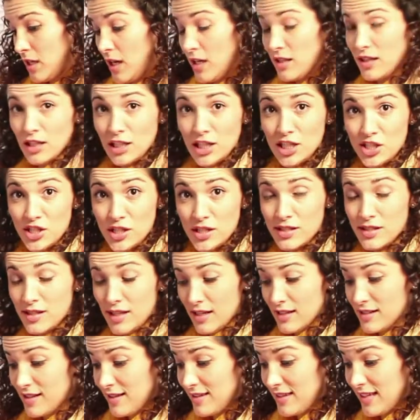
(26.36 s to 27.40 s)
The
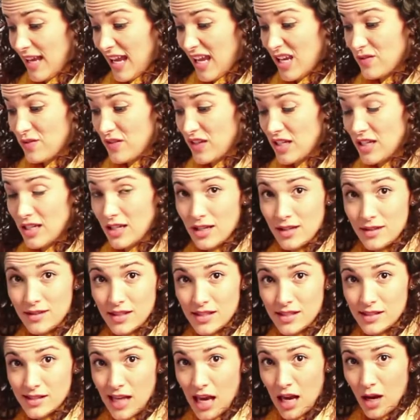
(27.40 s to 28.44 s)
logistics, the A V, the
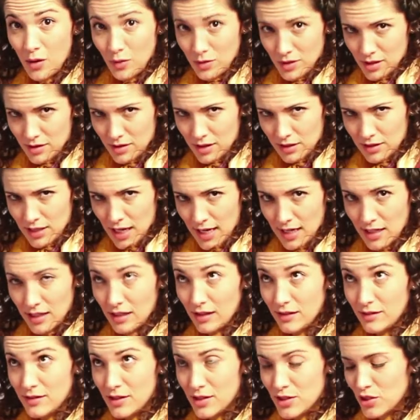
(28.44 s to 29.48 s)
sound, the
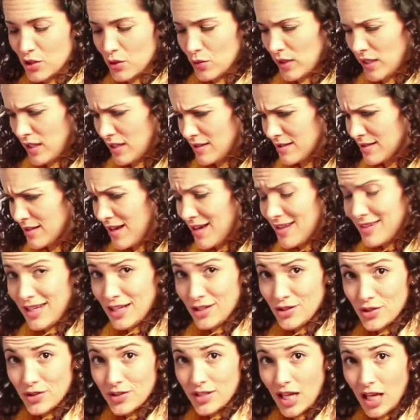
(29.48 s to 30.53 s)
lighting, the screens, the
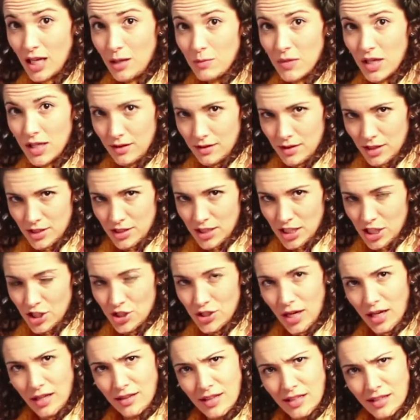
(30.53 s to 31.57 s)
entertainment, the D
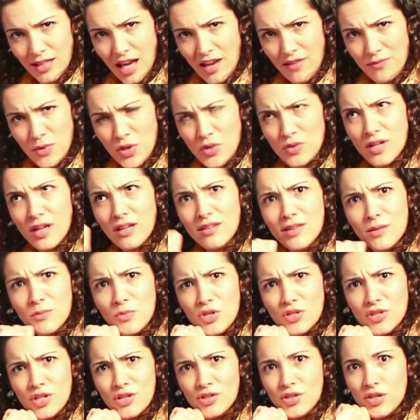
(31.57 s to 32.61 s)
J, the live music, the
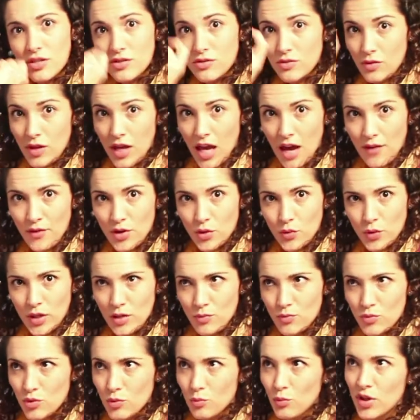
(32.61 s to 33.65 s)
musicians. Do they have a
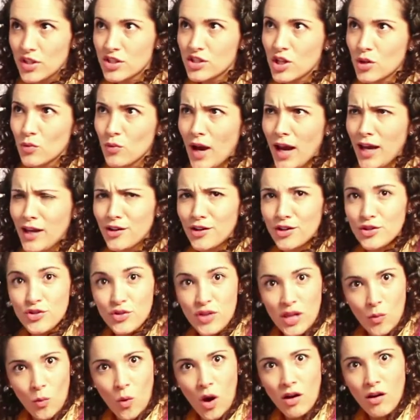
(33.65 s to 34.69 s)
green room? What's the rider? Do
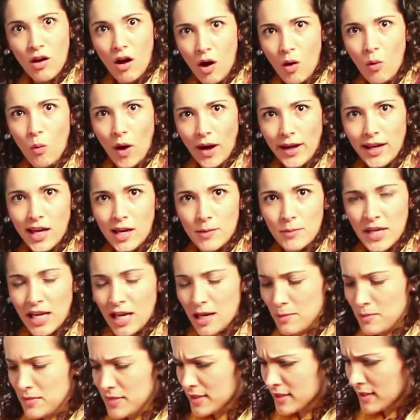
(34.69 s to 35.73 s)
they want all white M and
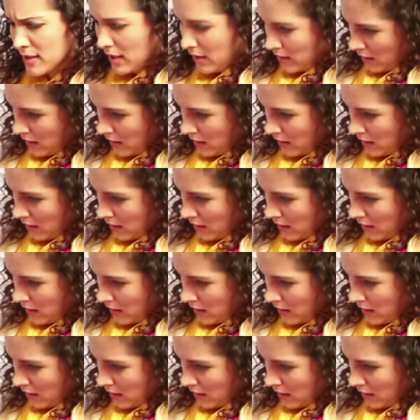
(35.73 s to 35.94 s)
M's?